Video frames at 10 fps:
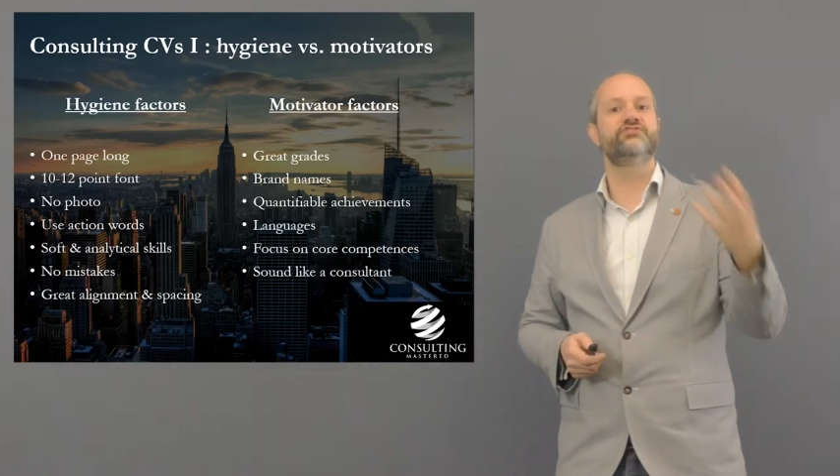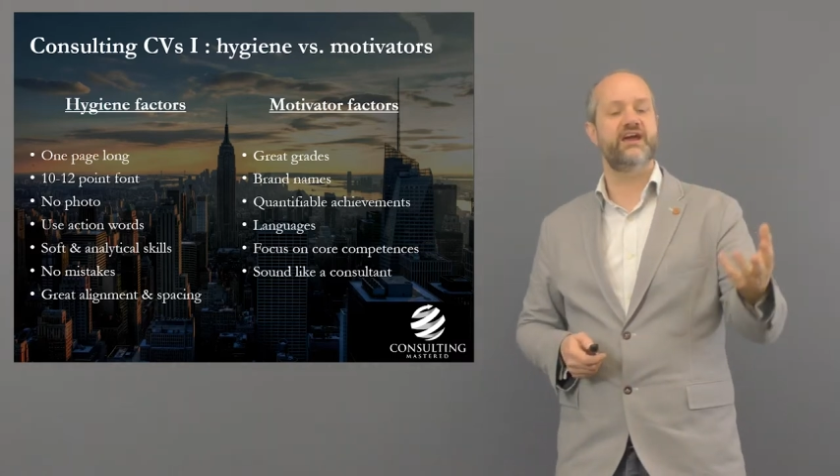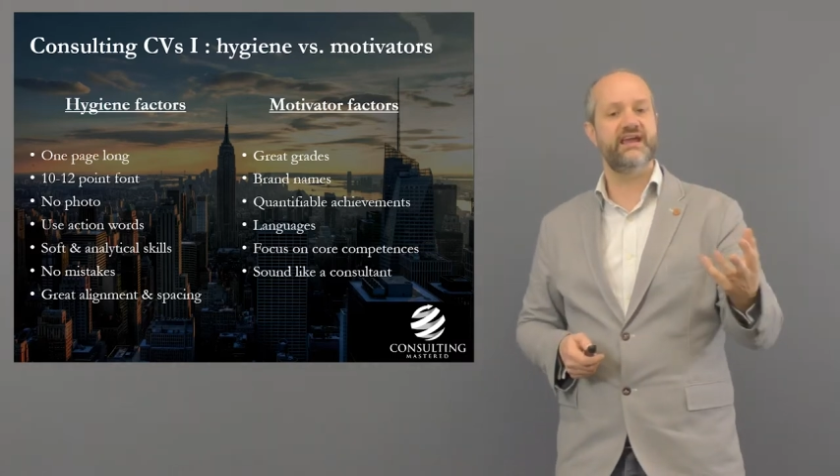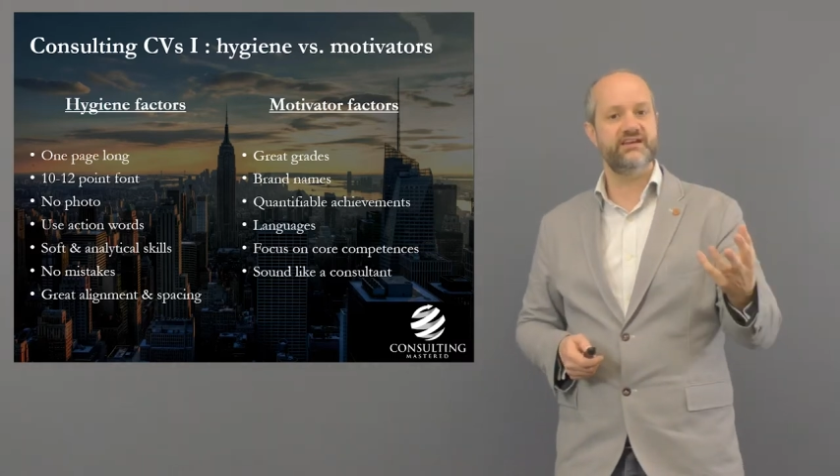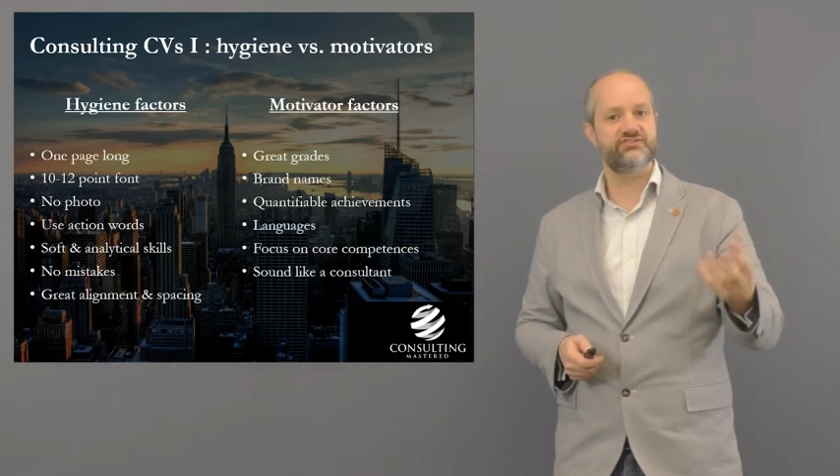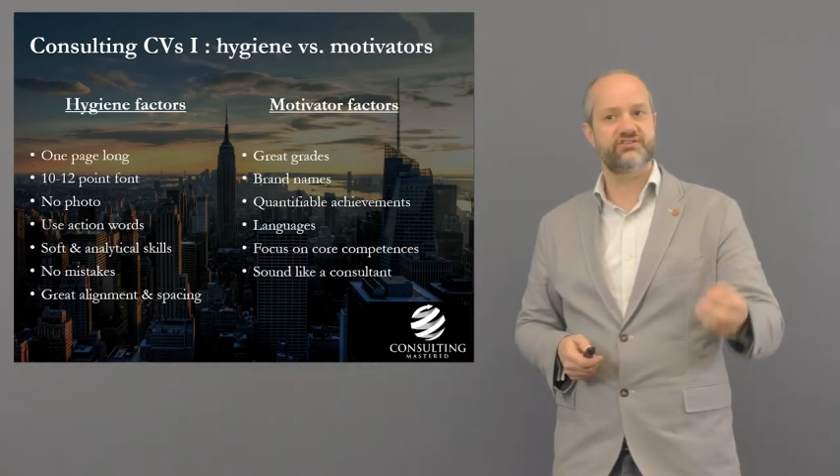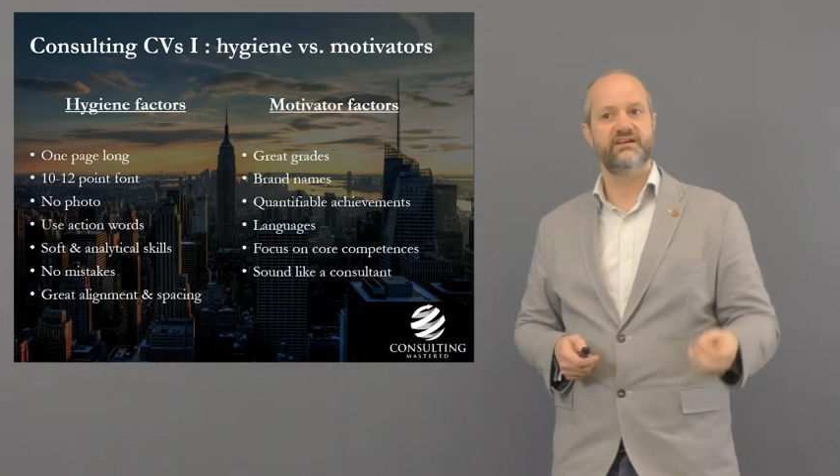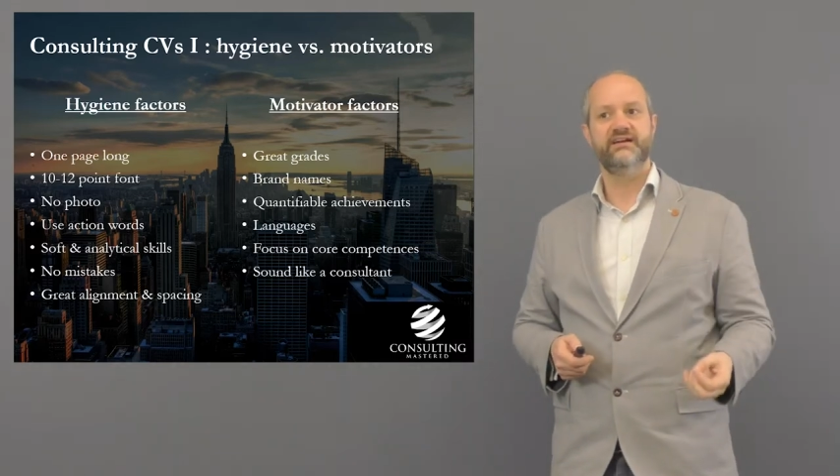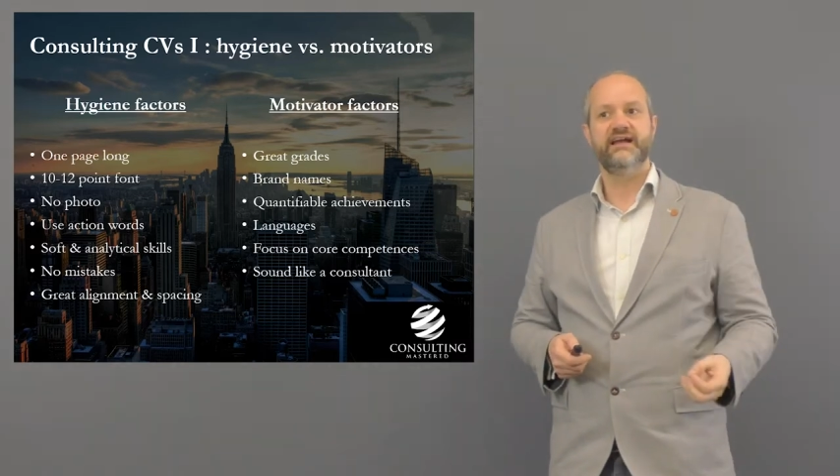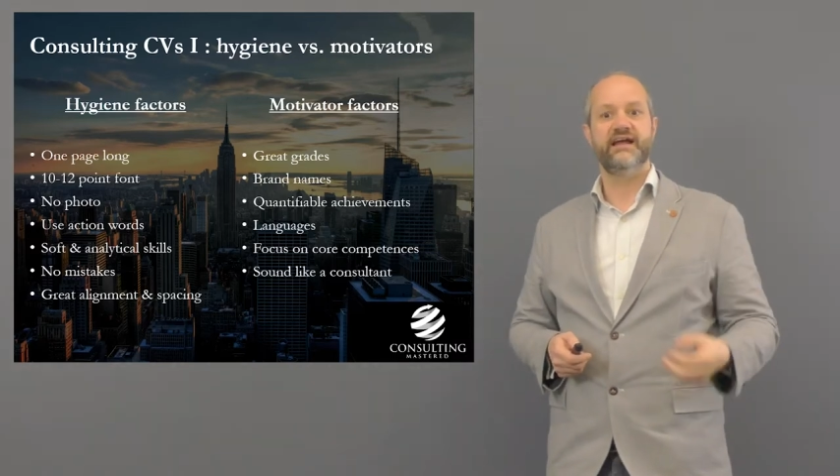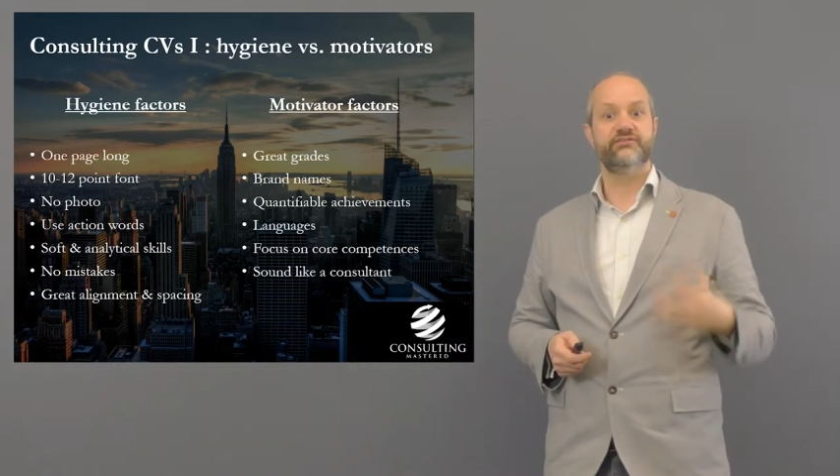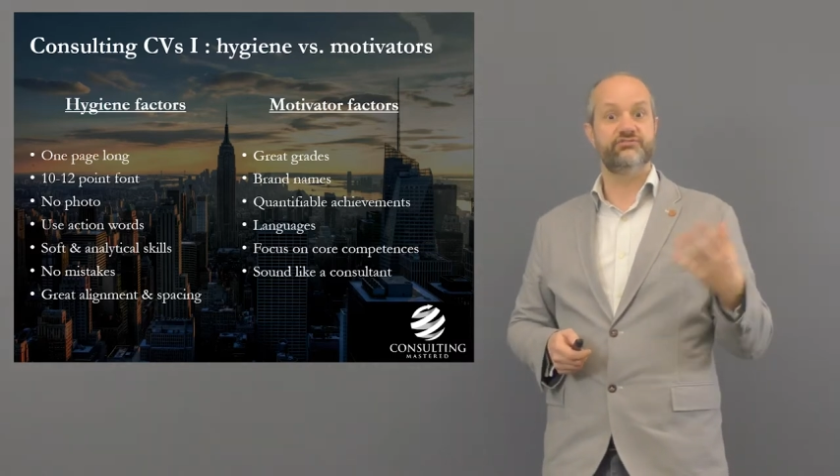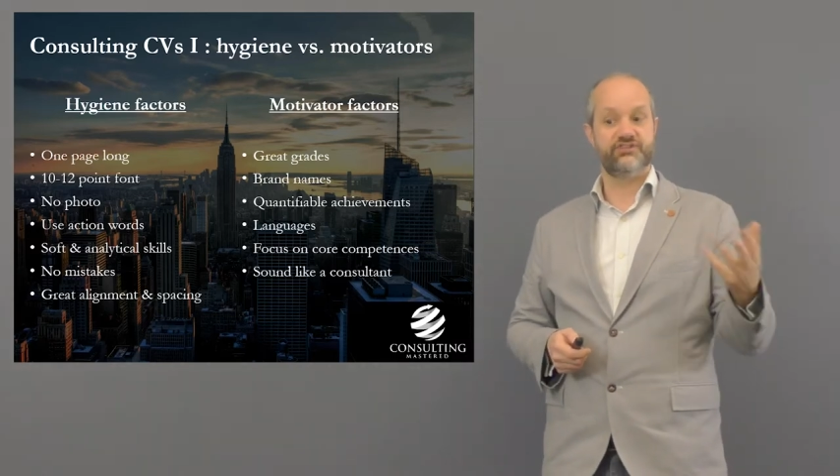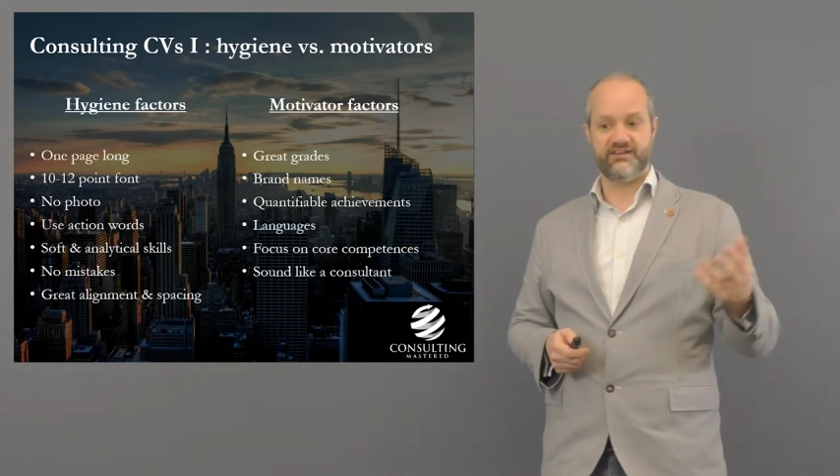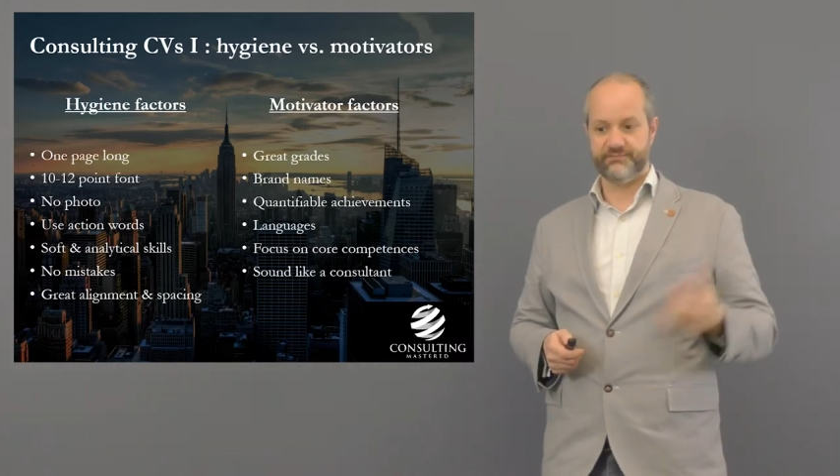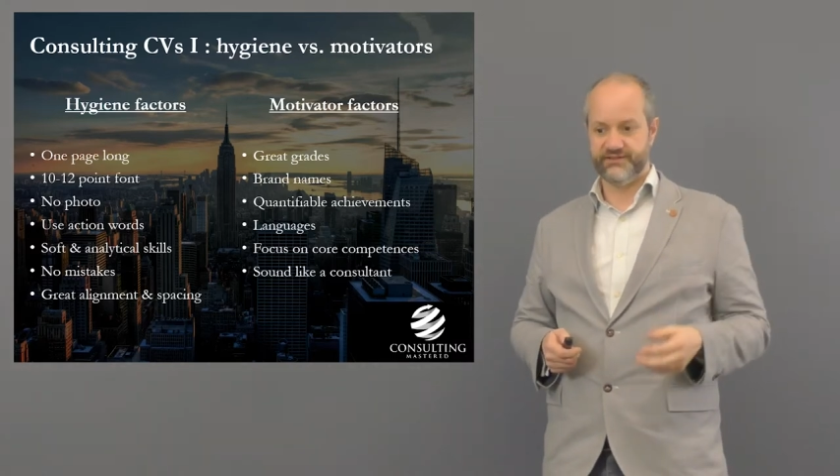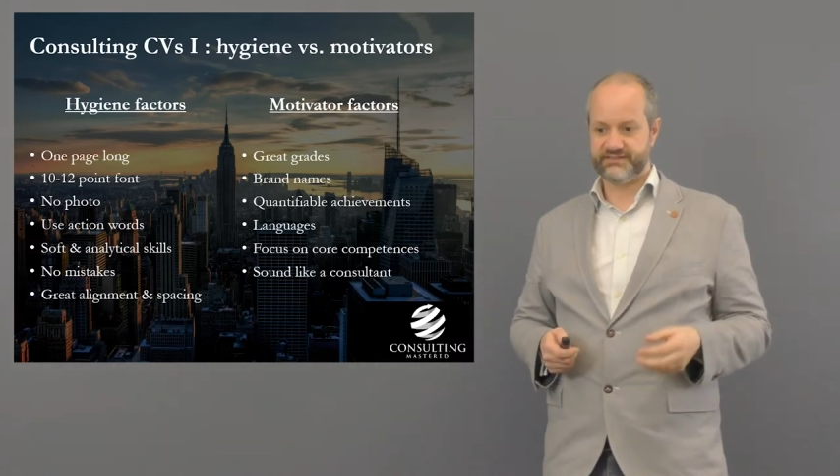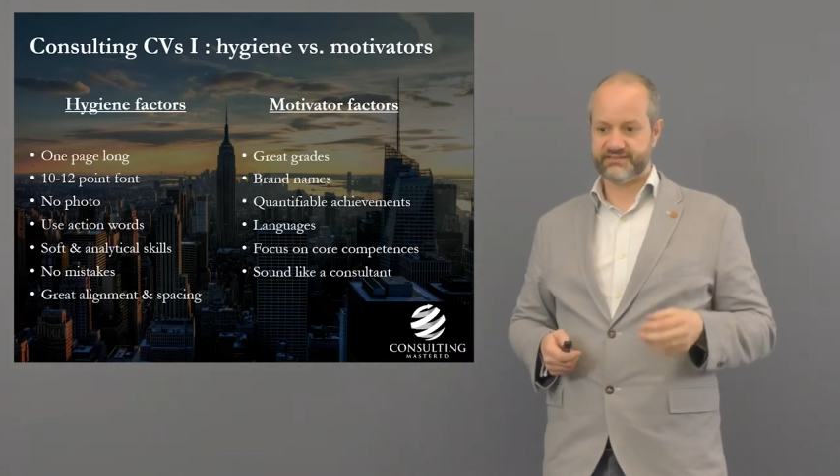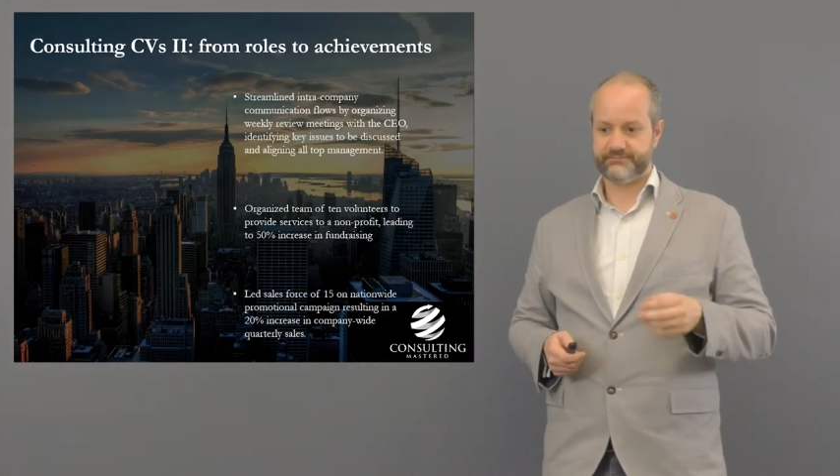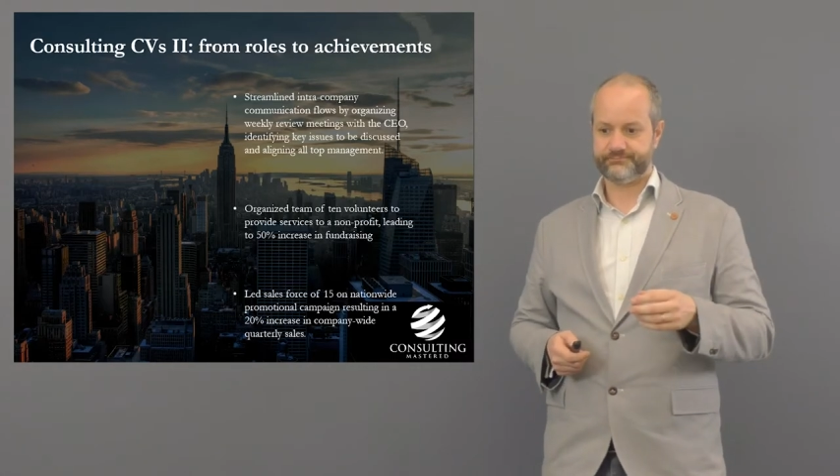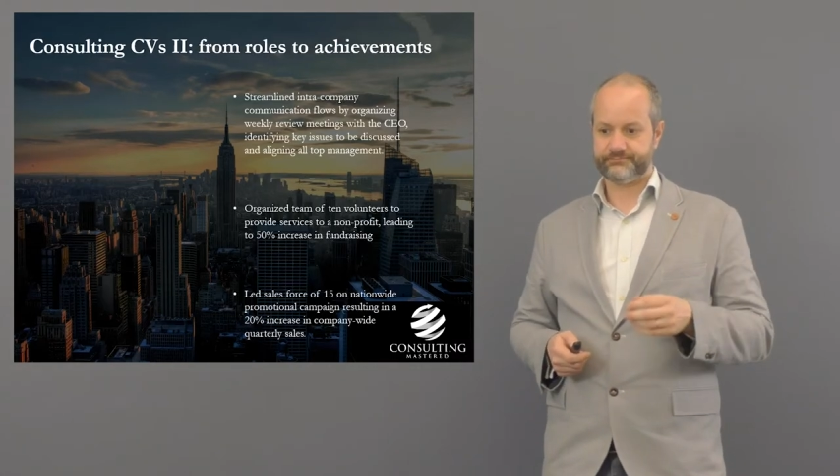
changed and your achievements?